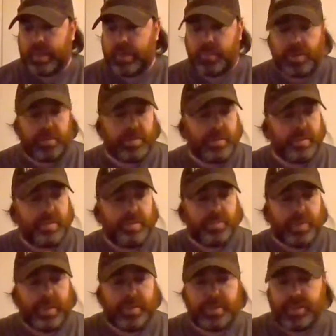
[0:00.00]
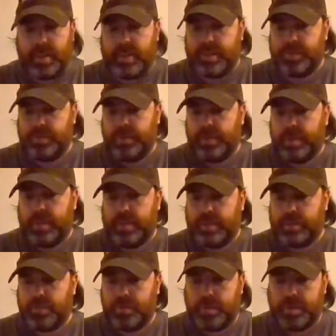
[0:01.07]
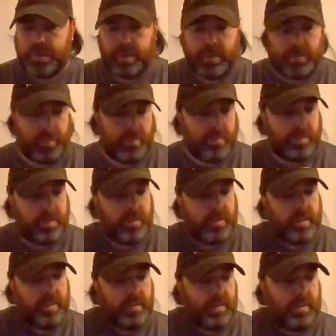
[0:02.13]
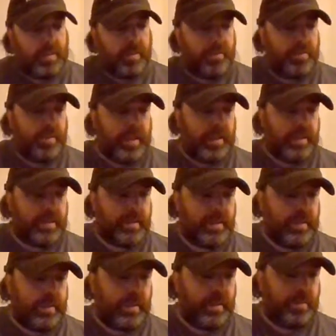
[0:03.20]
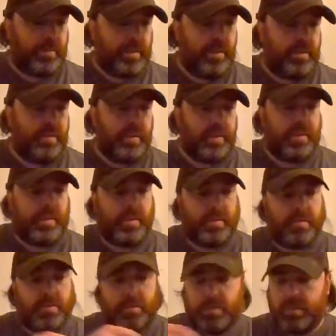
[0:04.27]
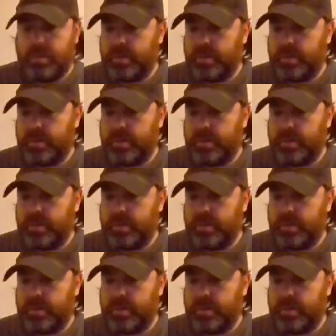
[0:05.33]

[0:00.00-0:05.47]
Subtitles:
and I'll probably use these beige tiles for a lot of this workshop. In fact, yeah, we can do that now.